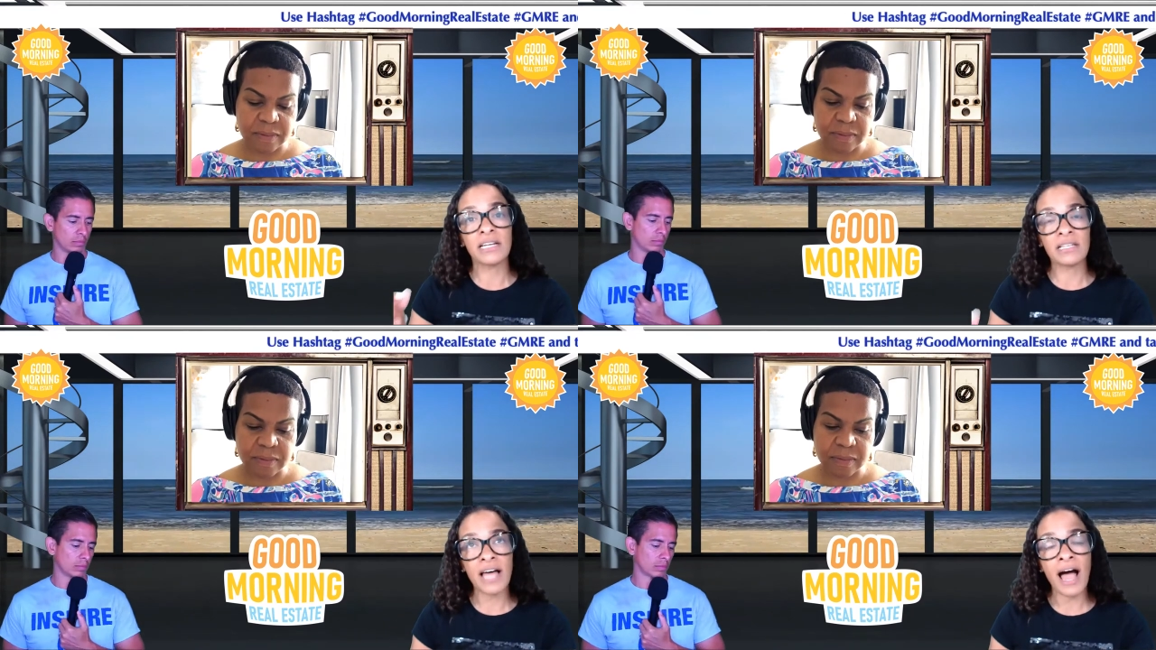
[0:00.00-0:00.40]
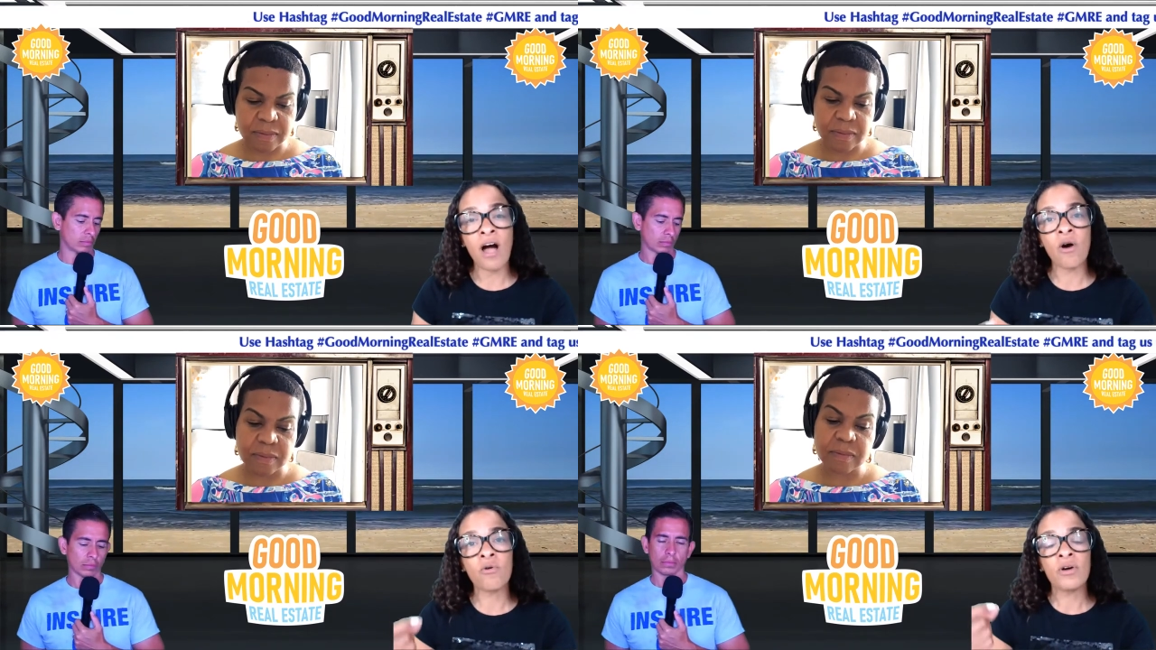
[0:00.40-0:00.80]
Speaker 1: that
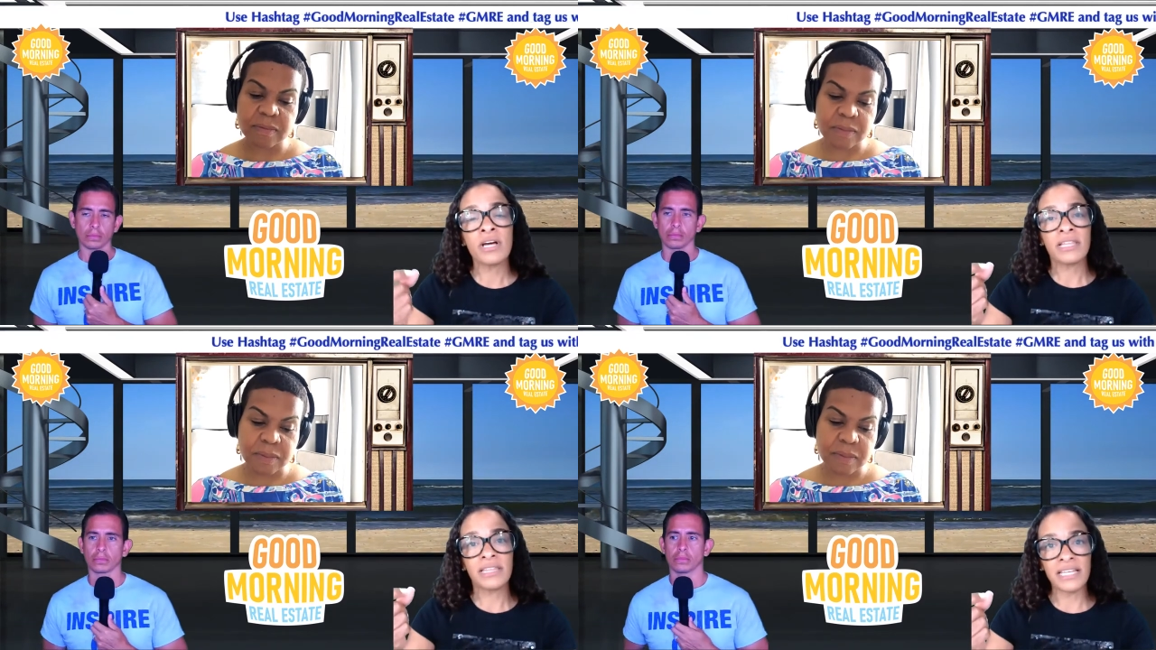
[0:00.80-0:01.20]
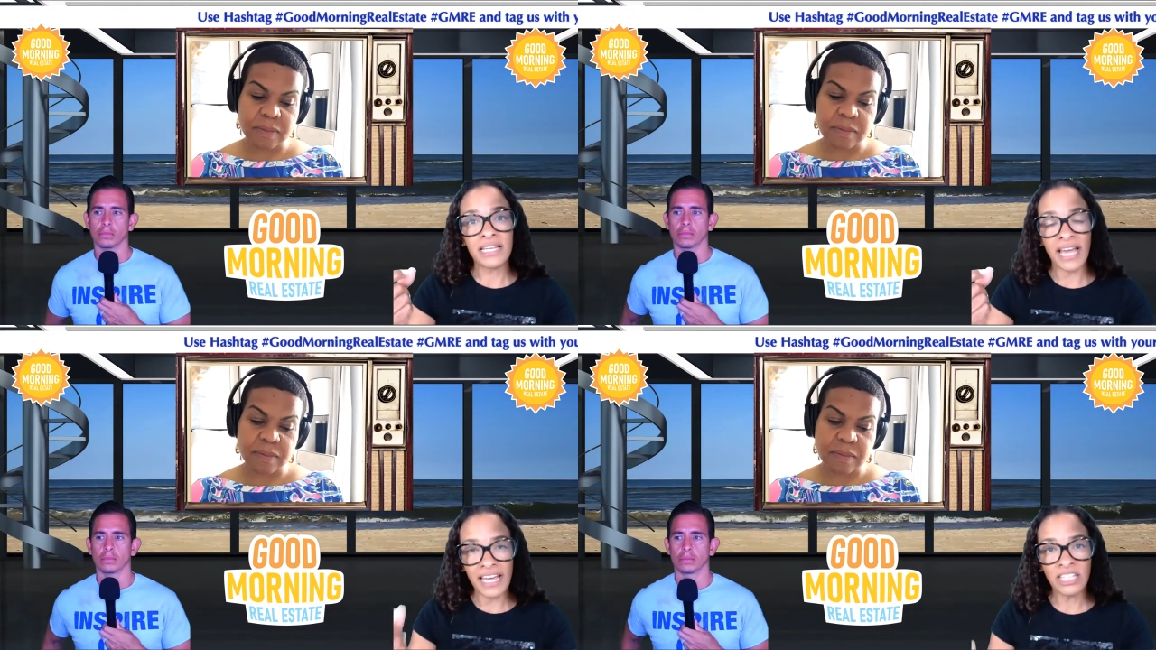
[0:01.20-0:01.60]
allow
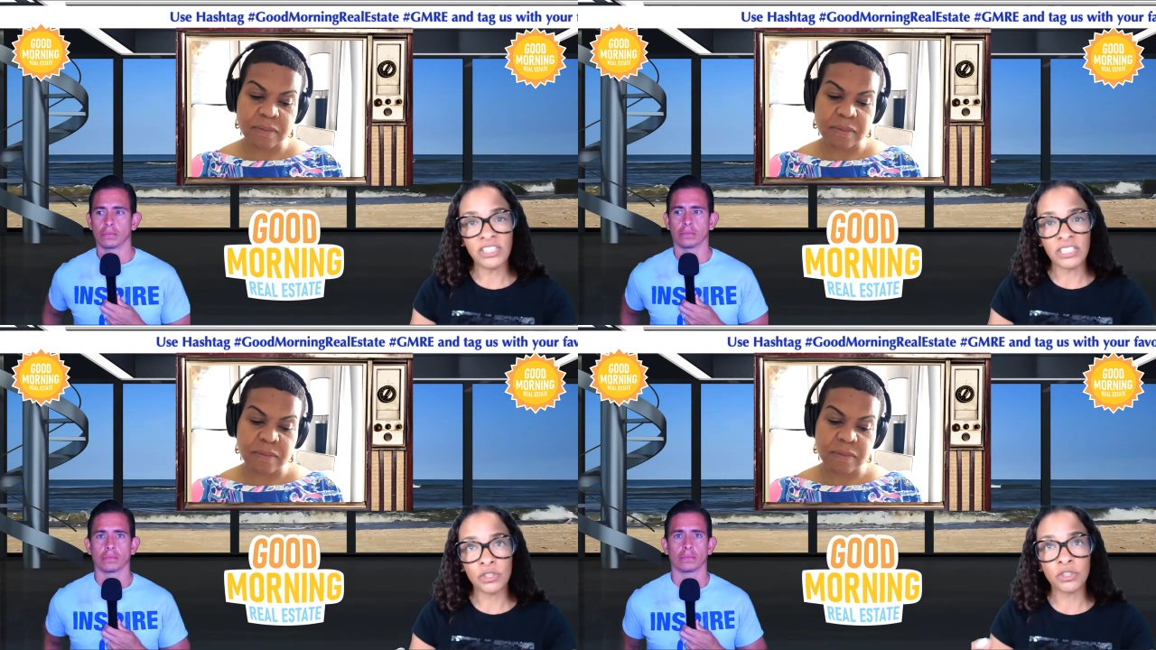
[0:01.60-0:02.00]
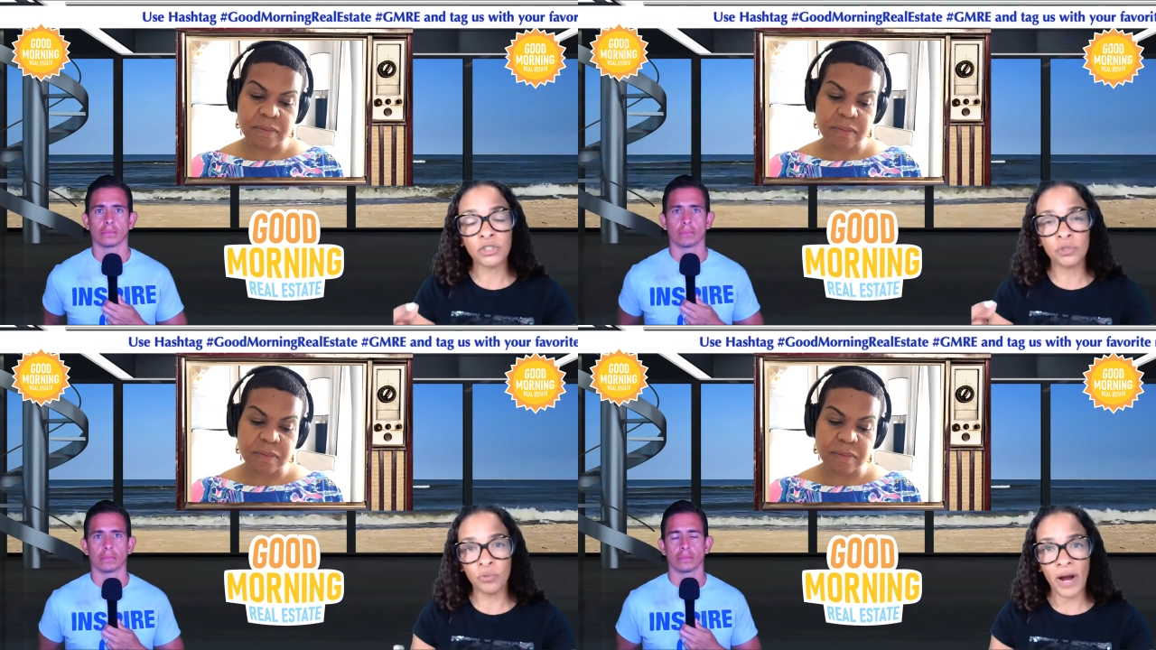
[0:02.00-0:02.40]
the
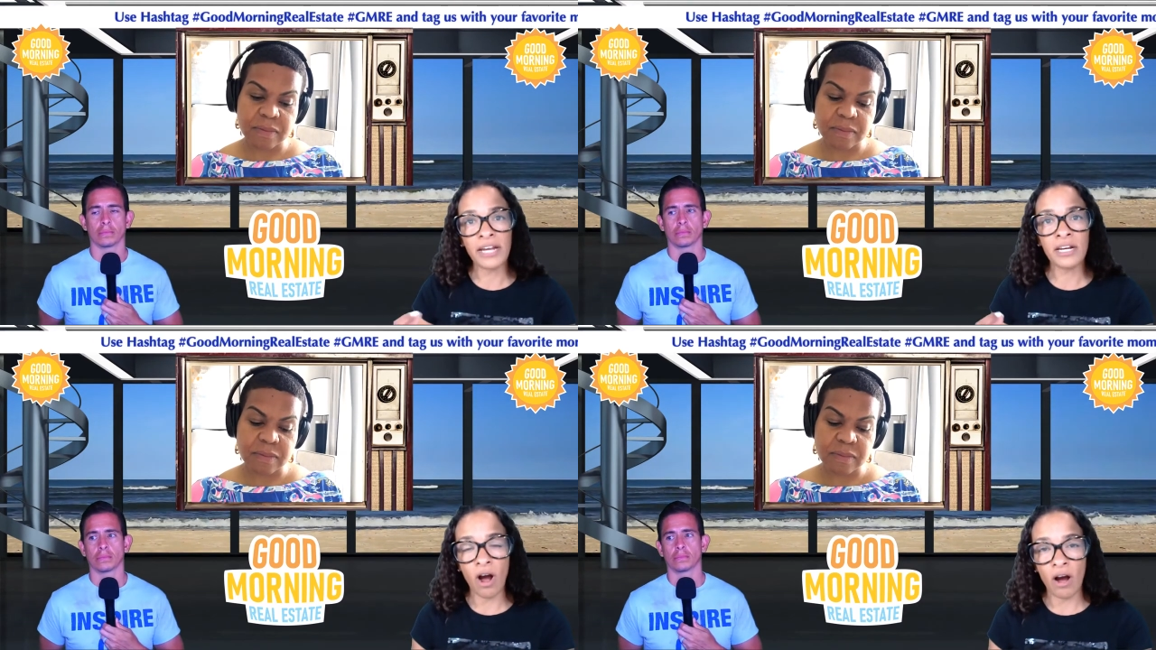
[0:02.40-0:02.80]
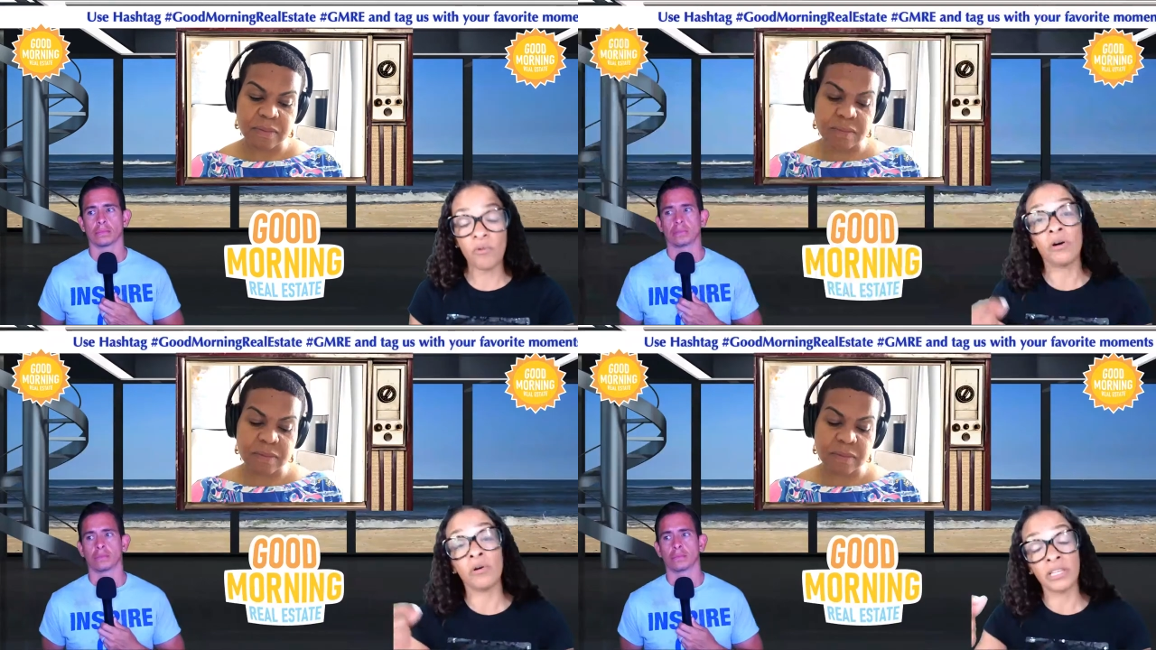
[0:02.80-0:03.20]
agents to write an
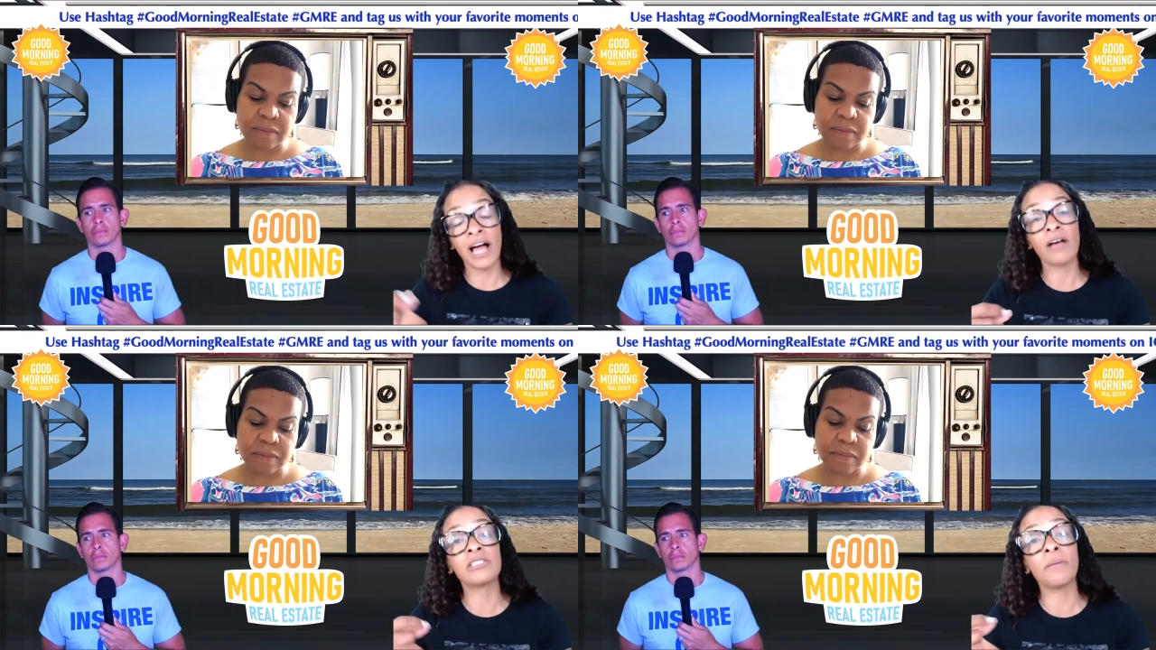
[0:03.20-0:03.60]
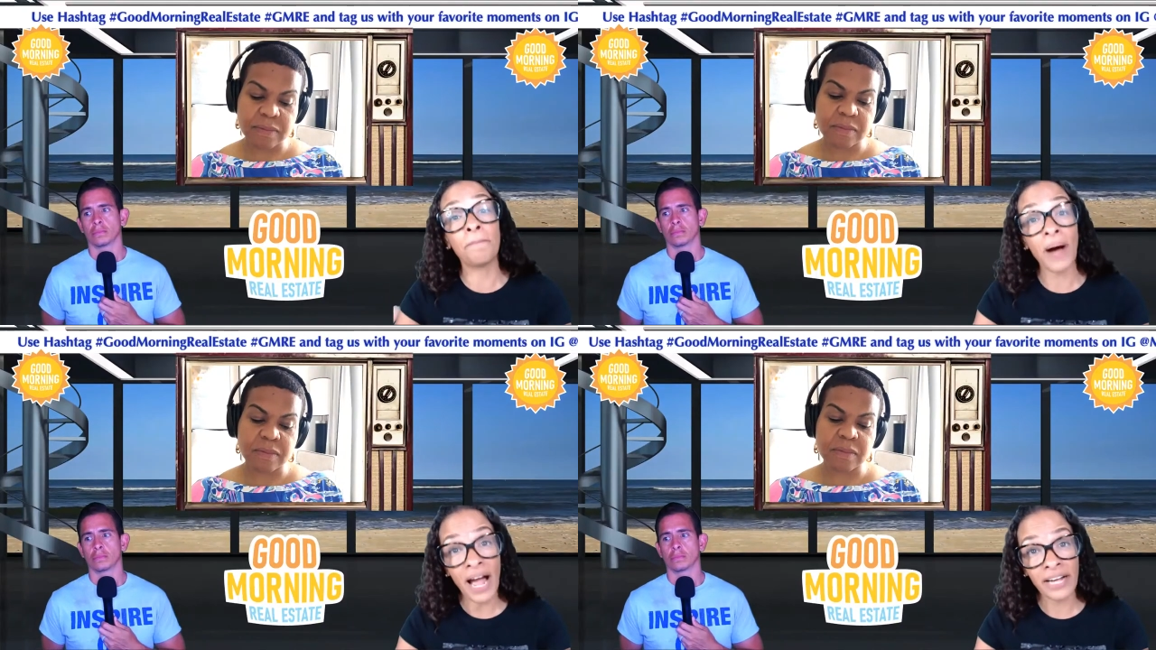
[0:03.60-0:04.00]
well allows
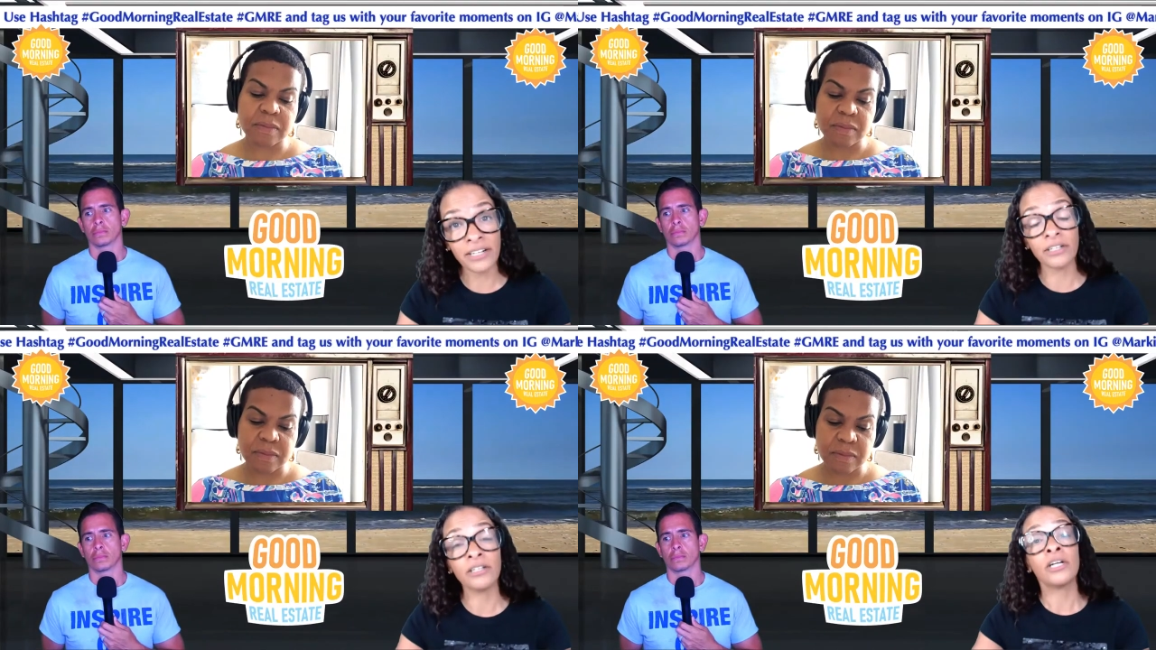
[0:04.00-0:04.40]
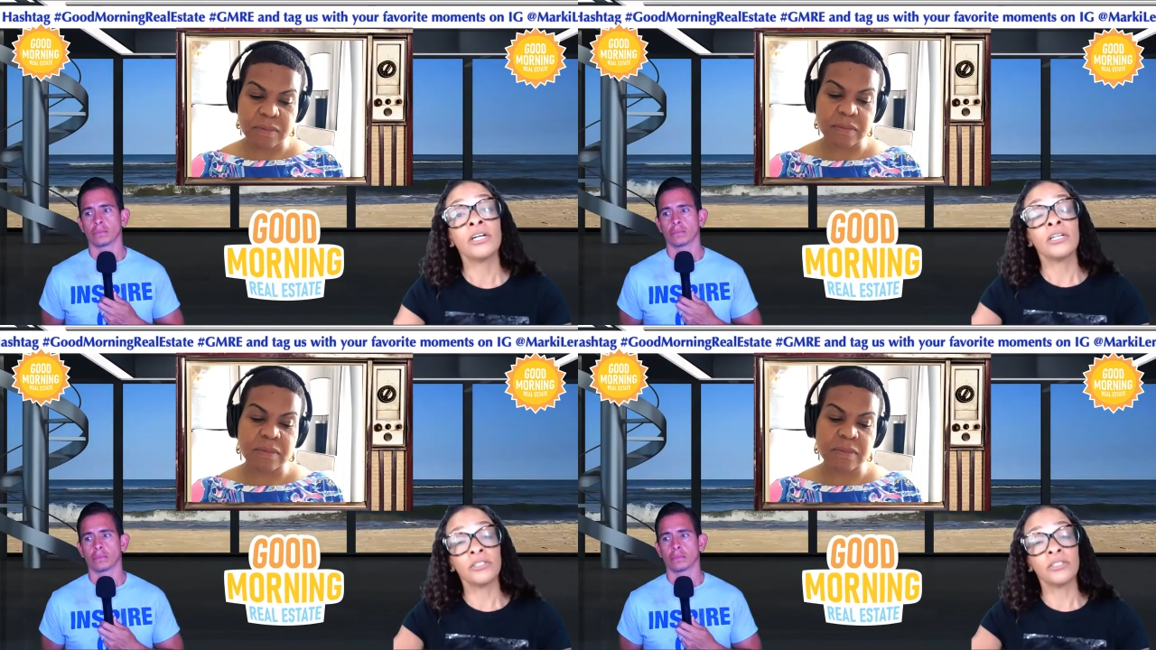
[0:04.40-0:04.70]
the buyer